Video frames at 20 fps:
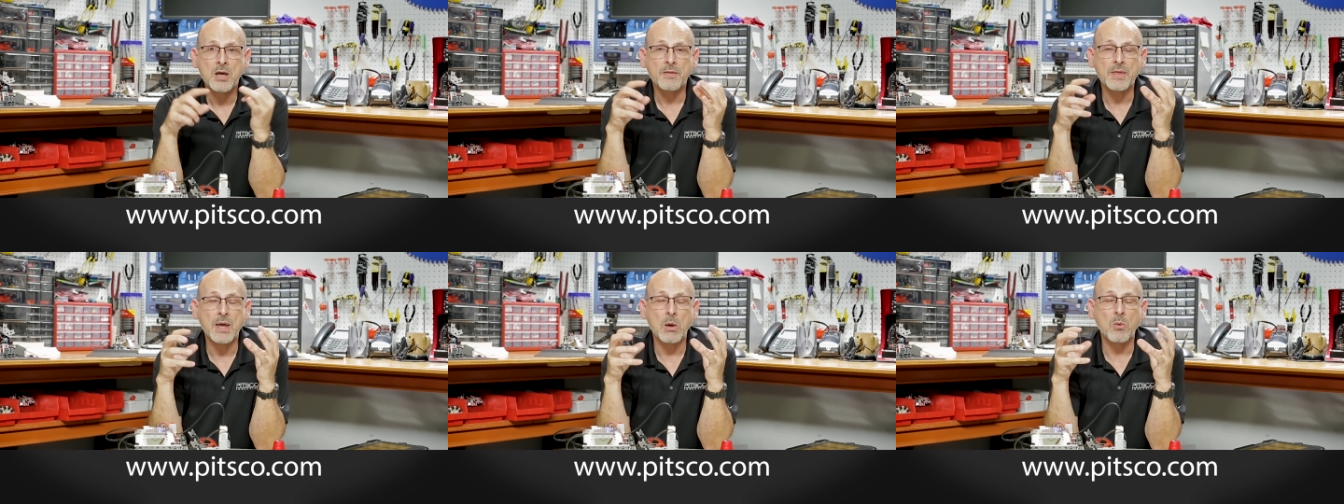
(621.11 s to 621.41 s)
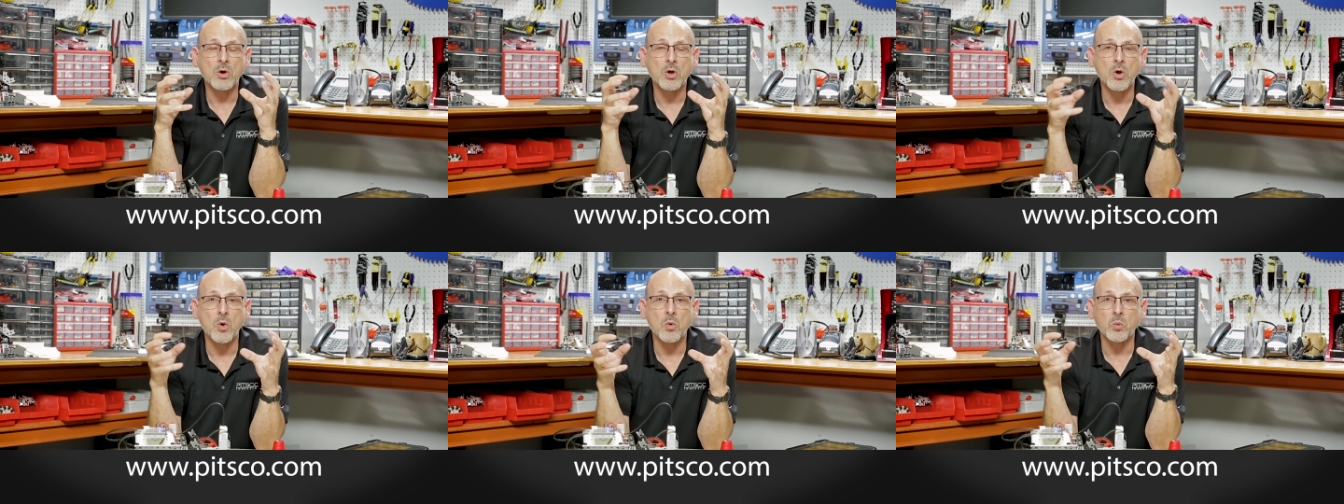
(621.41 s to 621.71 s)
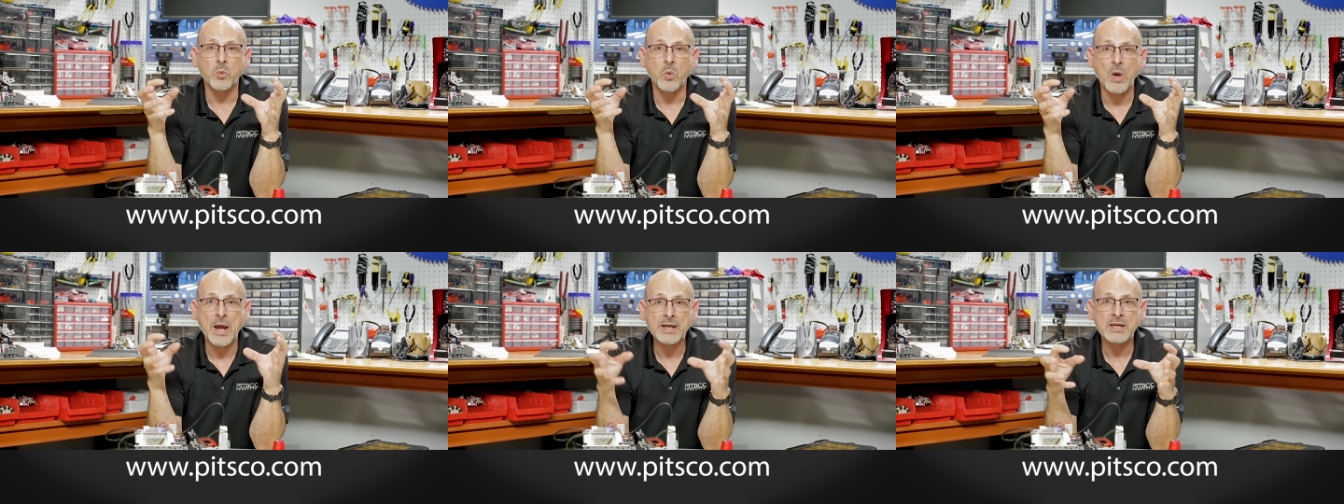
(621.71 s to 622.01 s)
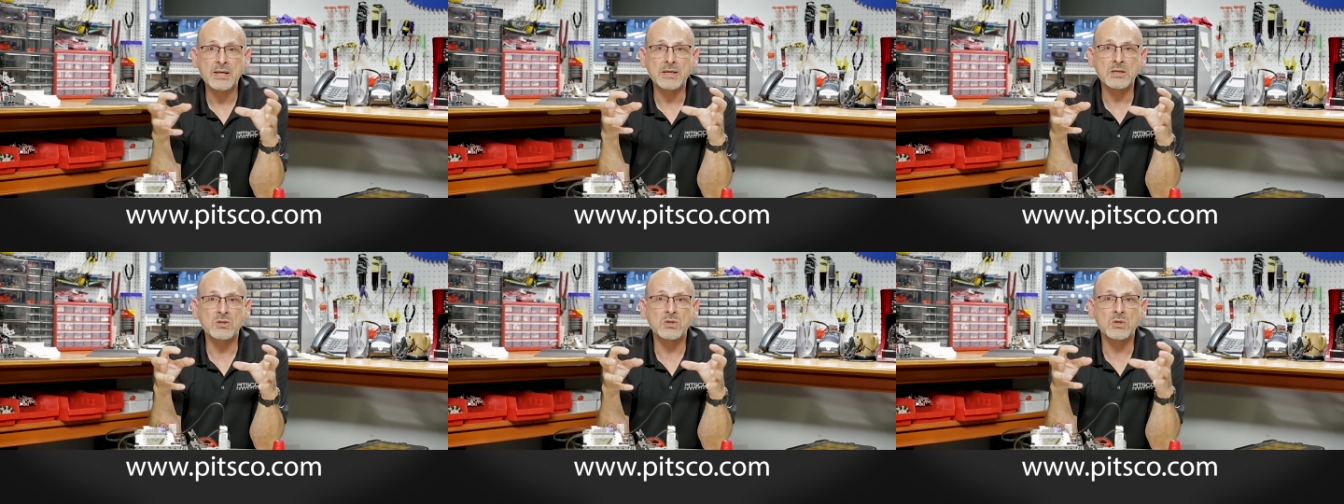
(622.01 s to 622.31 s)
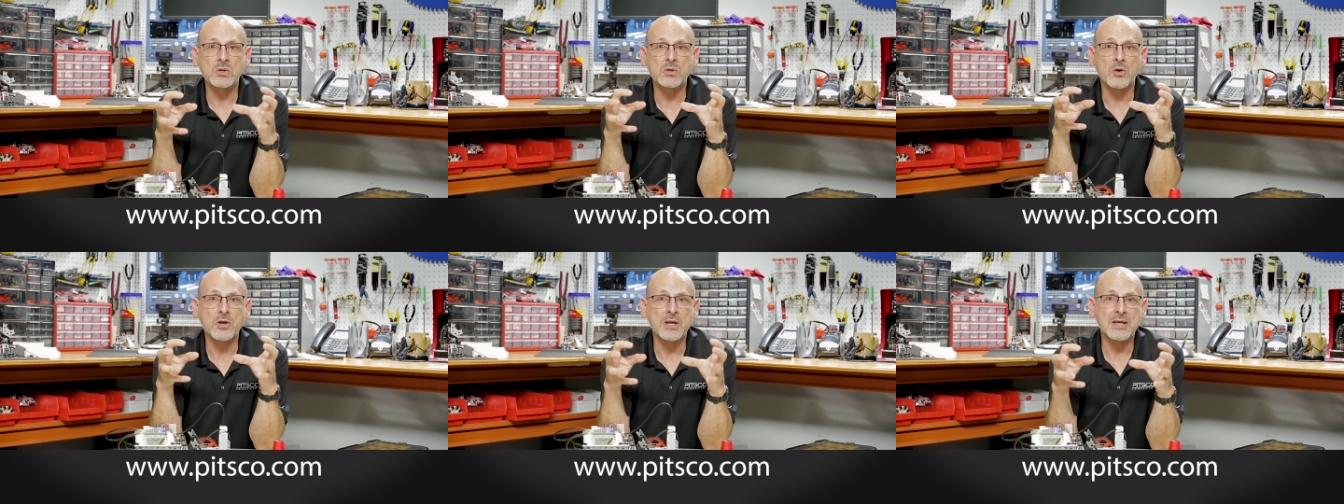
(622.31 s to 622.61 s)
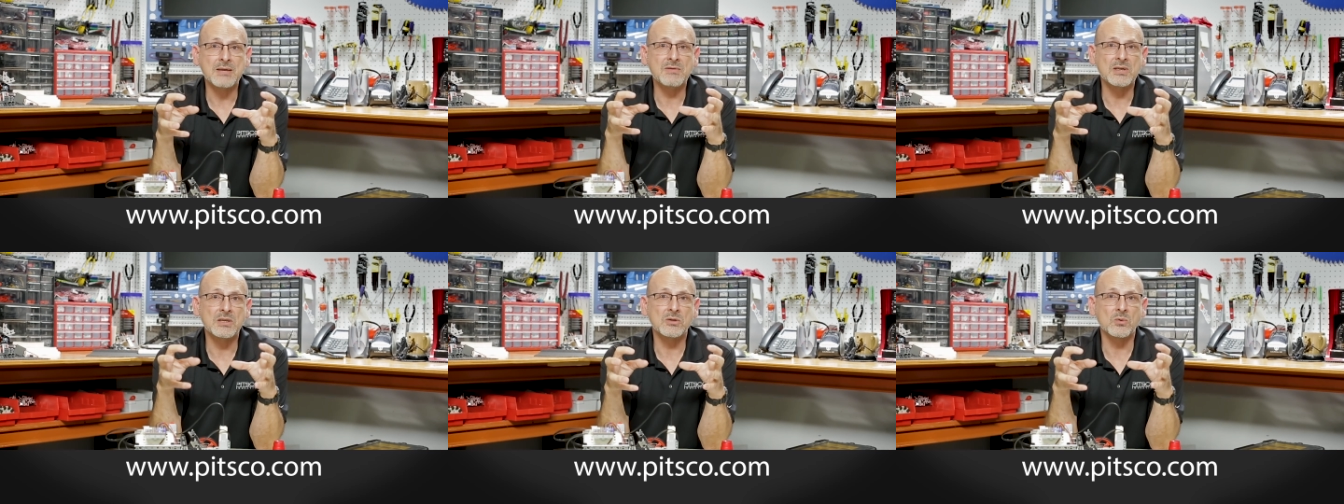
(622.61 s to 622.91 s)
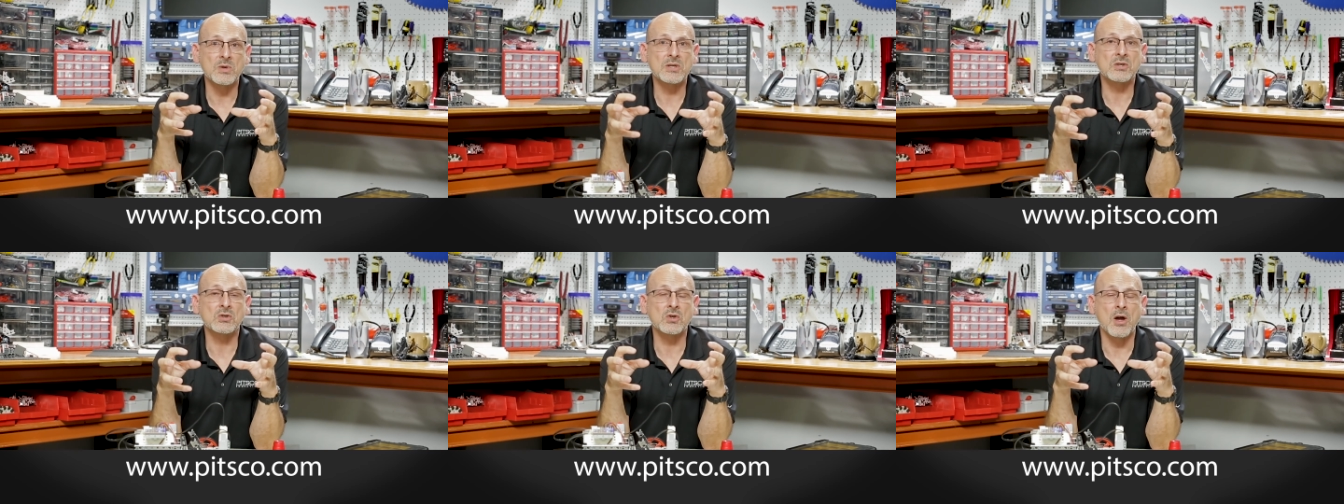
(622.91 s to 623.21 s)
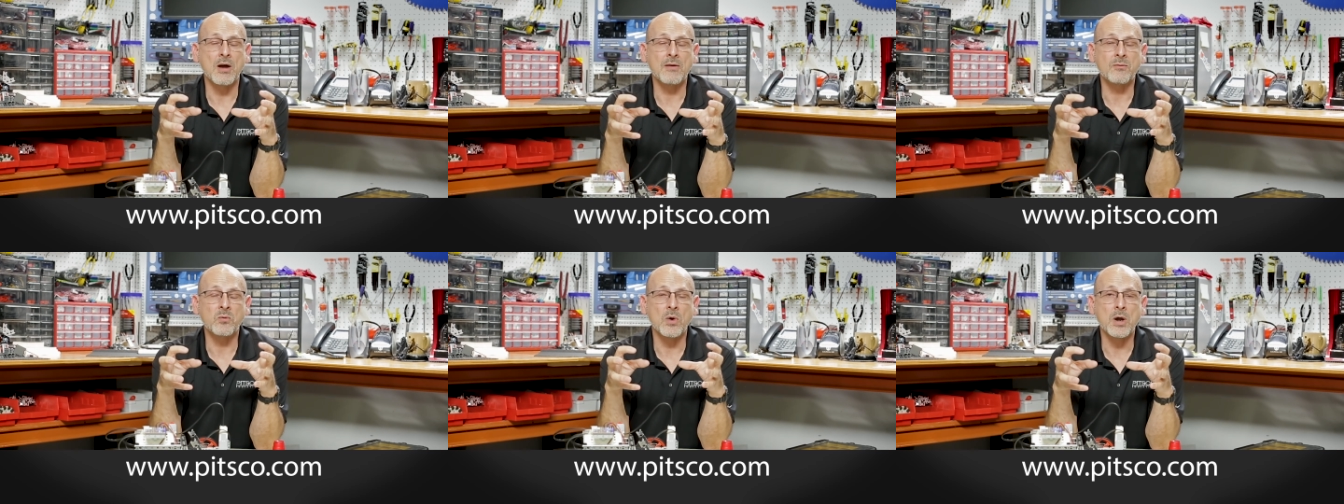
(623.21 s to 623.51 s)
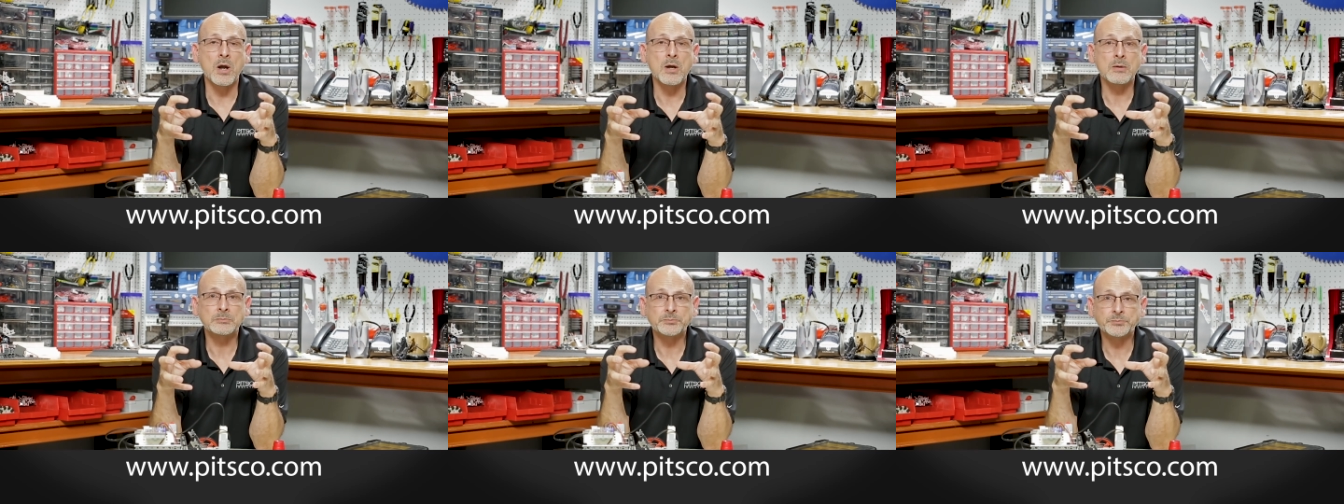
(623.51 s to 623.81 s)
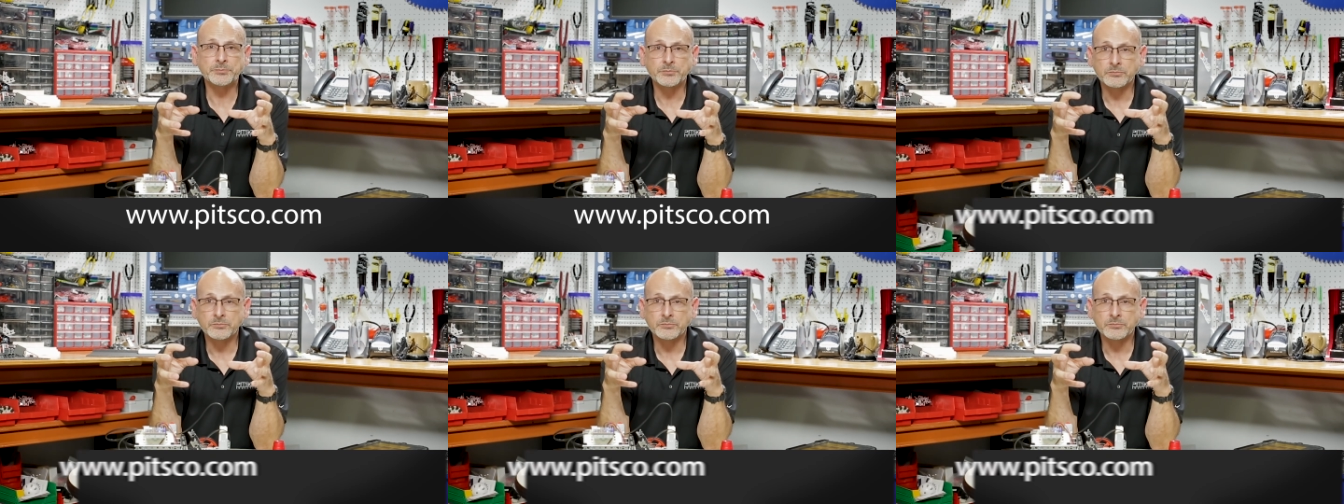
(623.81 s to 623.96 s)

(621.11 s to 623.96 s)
That will go right into your EV3 software.